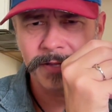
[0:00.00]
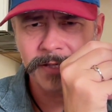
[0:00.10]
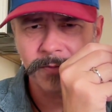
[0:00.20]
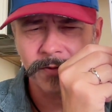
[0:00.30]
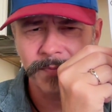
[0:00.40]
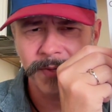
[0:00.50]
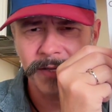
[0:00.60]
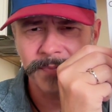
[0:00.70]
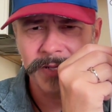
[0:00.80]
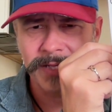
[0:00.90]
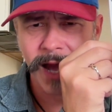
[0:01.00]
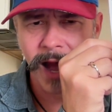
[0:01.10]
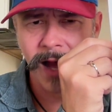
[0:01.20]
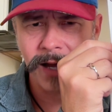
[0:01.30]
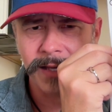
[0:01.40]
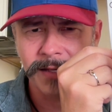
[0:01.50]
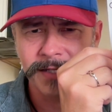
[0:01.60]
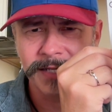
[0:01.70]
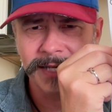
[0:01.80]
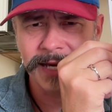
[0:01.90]
This would be Binah
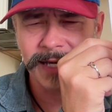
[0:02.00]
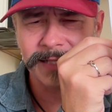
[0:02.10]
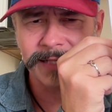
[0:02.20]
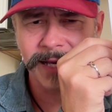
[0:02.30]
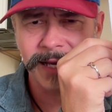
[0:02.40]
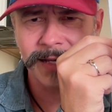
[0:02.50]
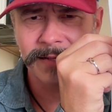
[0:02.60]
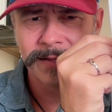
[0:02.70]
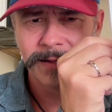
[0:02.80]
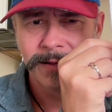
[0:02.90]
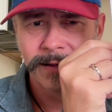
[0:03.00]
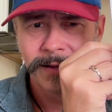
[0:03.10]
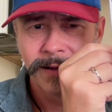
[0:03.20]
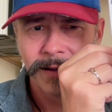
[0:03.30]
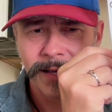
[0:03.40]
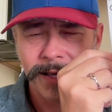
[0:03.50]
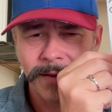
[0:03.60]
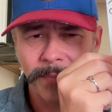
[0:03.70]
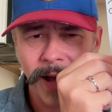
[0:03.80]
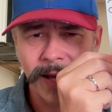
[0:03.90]
and Chesed
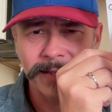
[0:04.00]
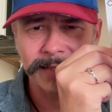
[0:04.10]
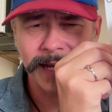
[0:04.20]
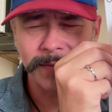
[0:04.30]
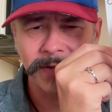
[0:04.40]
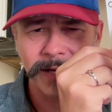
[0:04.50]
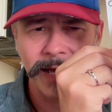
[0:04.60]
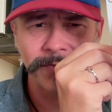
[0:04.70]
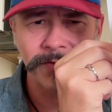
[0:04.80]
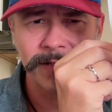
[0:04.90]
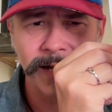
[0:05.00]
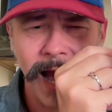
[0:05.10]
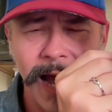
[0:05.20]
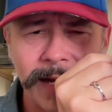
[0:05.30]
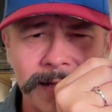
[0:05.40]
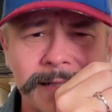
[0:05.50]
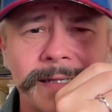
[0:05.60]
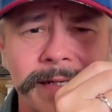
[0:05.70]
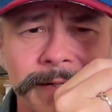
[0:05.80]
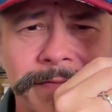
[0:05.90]
by attainment level and
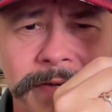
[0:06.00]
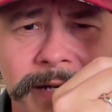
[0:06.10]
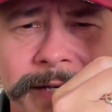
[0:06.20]
highness of